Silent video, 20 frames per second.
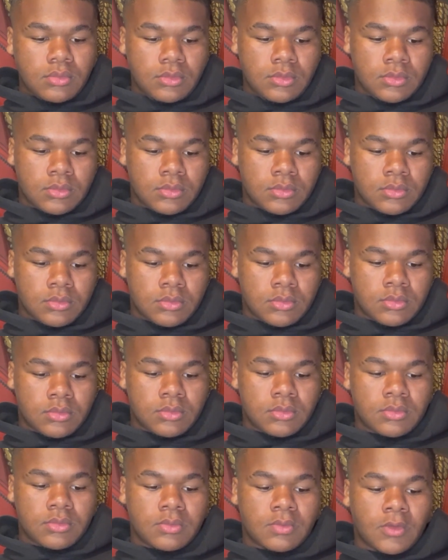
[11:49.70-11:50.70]
Mm.
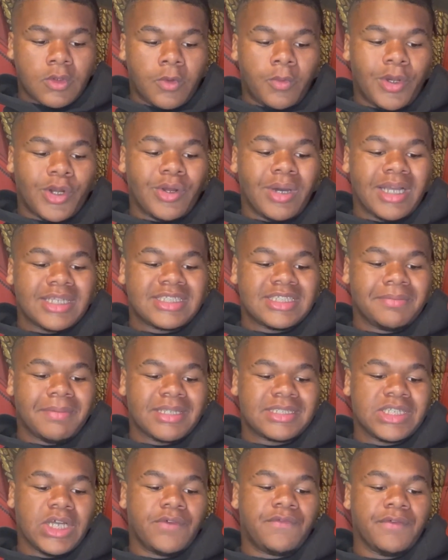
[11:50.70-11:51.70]
Where do I see
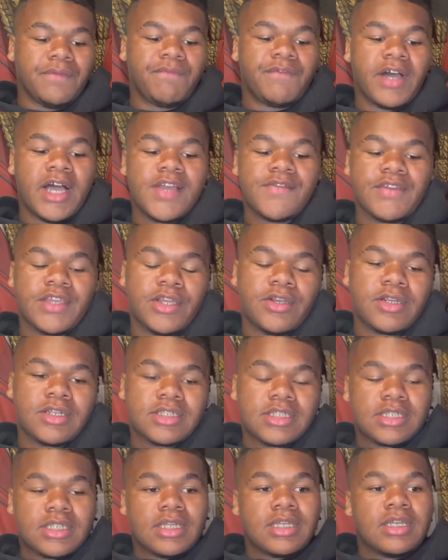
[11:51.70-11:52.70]
myself in five
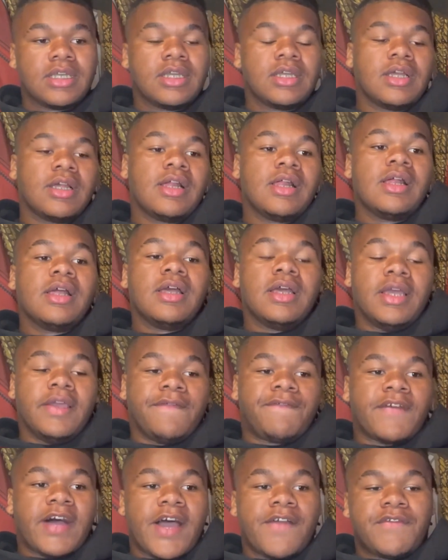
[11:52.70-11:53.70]
years? in
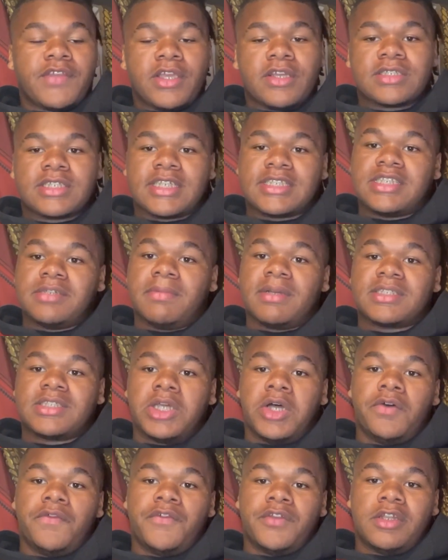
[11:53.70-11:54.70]
five years, I see
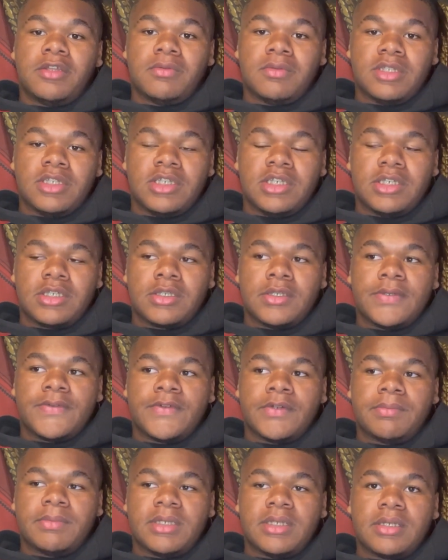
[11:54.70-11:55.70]
myself in the league. You
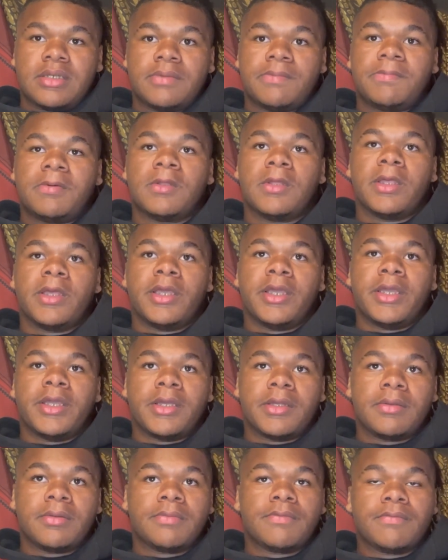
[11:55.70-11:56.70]
feel me?
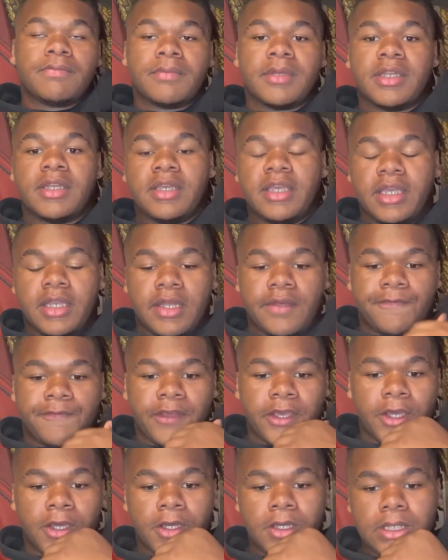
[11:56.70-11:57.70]
Playing in the
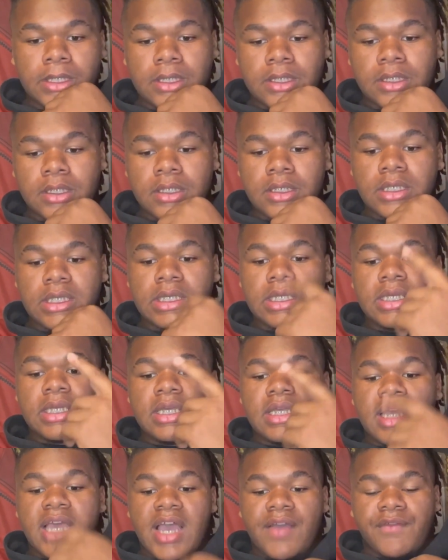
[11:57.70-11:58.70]
NFL,
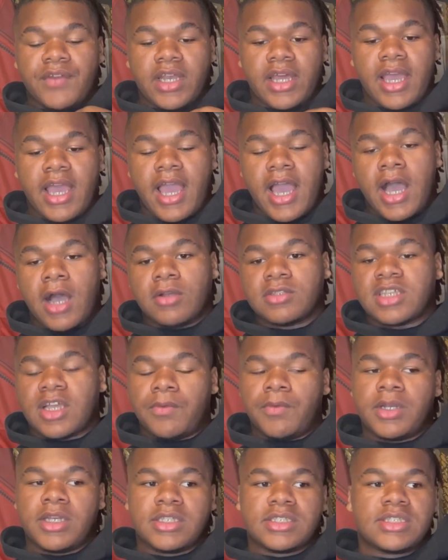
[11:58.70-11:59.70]
having a house. I
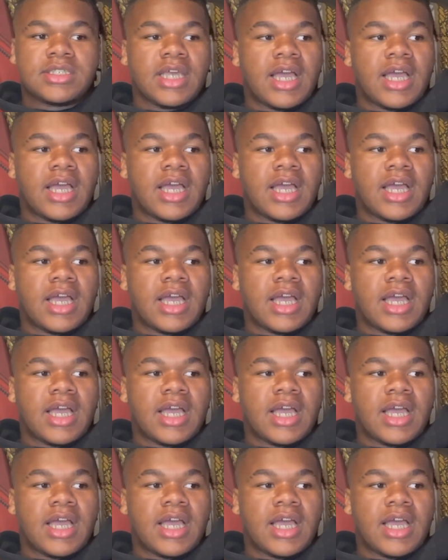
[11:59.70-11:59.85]
want to.